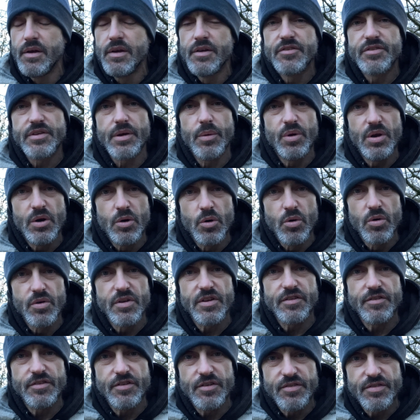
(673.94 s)
so in
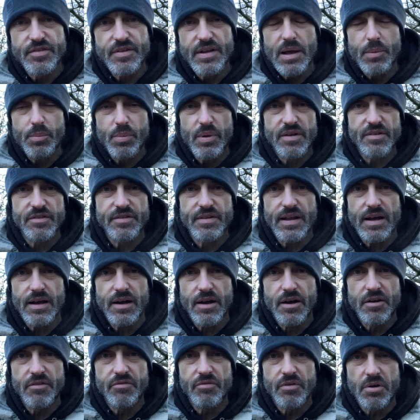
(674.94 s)
order to step into that
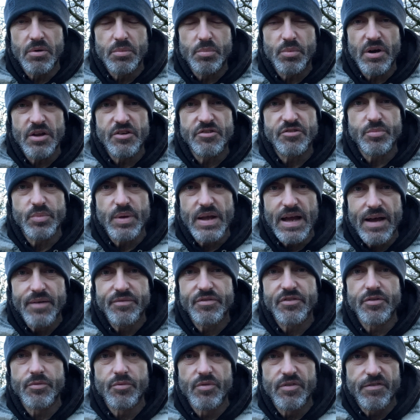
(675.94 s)
high vibration we have
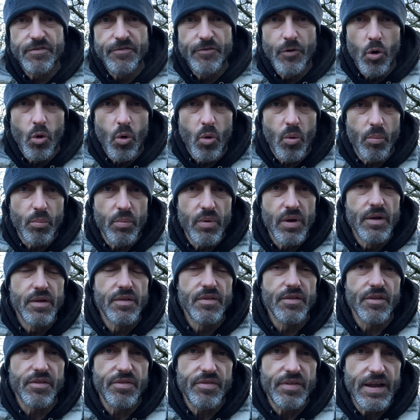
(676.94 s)
to reform
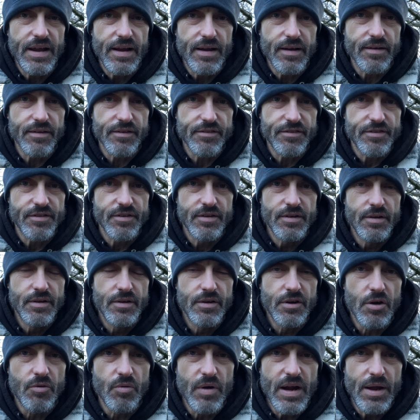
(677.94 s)
the things
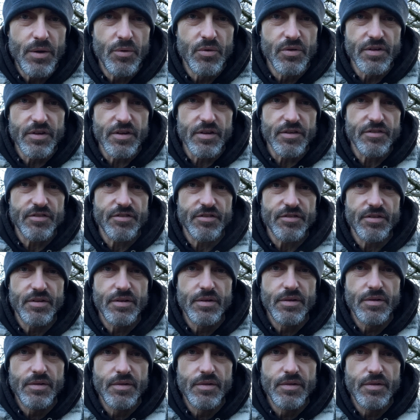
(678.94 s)
around us